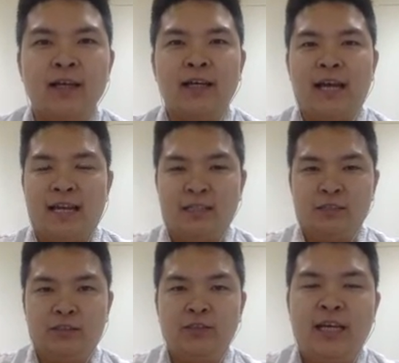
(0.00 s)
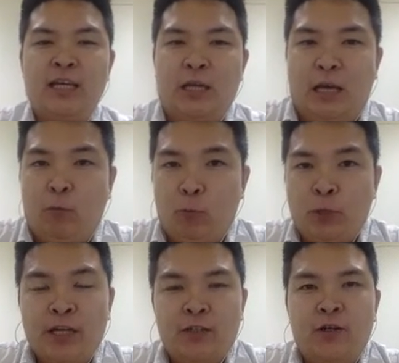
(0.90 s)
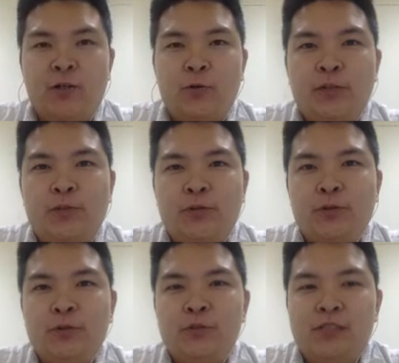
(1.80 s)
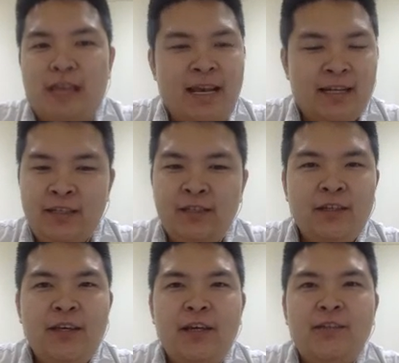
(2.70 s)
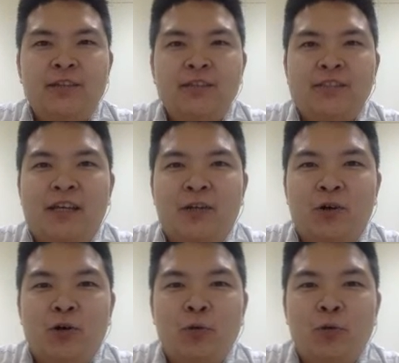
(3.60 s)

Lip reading: and today we are not going to use any indicators at all.